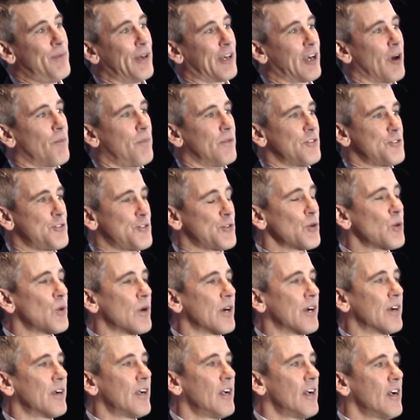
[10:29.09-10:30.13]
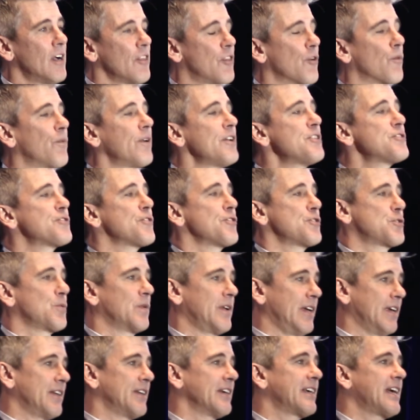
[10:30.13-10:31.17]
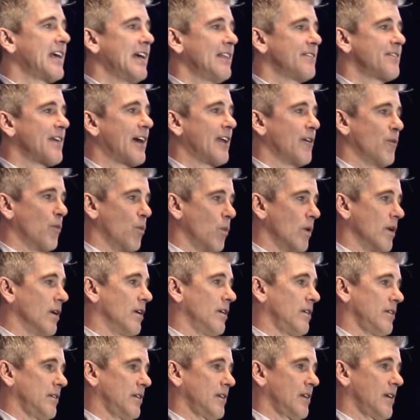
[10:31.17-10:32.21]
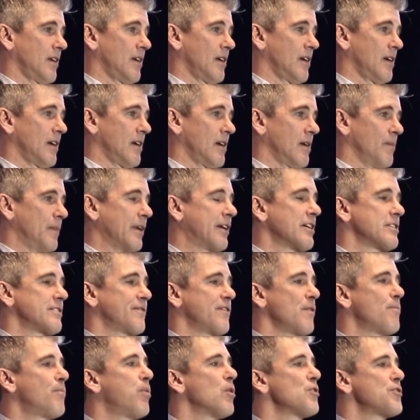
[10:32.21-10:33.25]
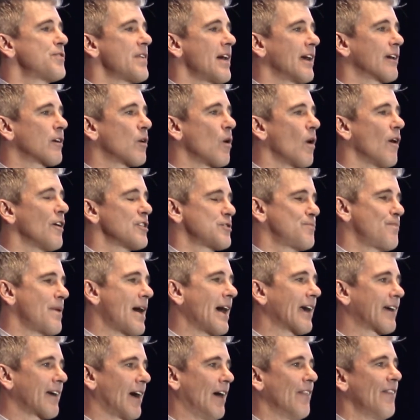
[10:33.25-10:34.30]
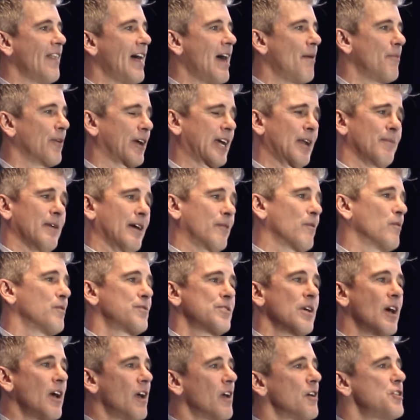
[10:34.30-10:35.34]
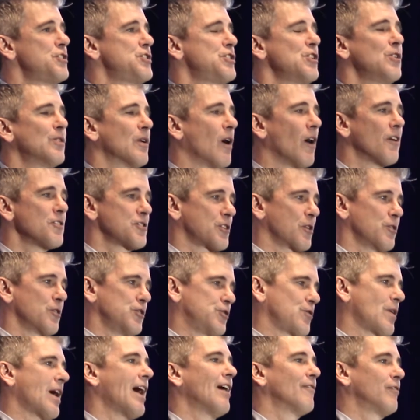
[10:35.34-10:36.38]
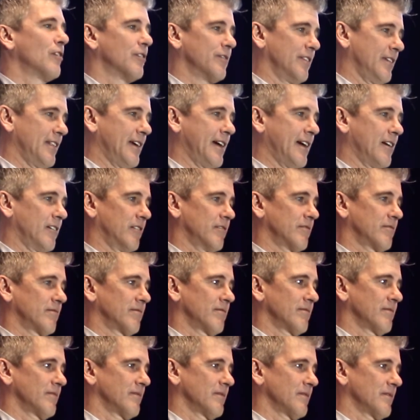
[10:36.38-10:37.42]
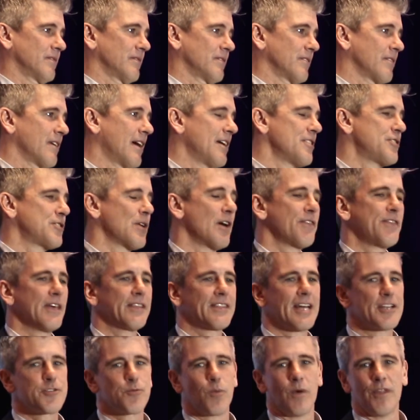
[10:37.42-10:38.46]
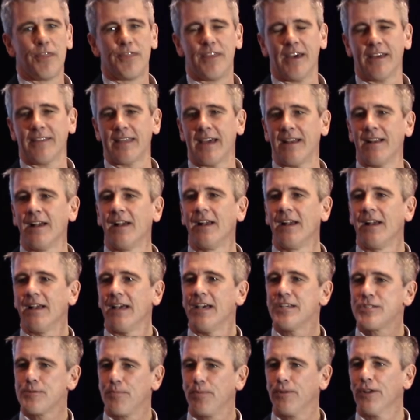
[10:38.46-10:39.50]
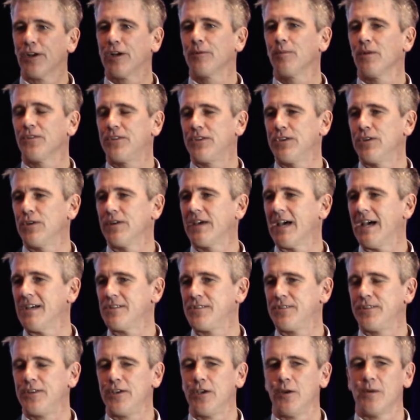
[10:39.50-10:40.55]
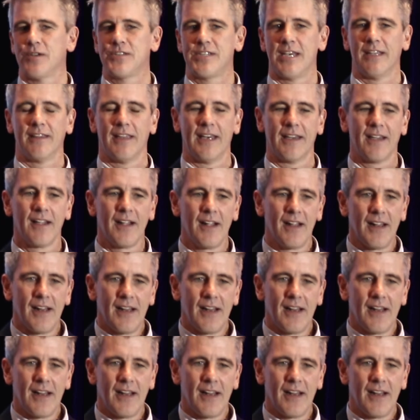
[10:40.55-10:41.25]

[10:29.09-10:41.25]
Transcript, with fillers: pick up in store? The research would indicate that it will, because if you put that cost back on them, they're going to be like, well, shoot, I'll just go drive over there, right? So I think that's one thing that is applicable to you guys too, is that like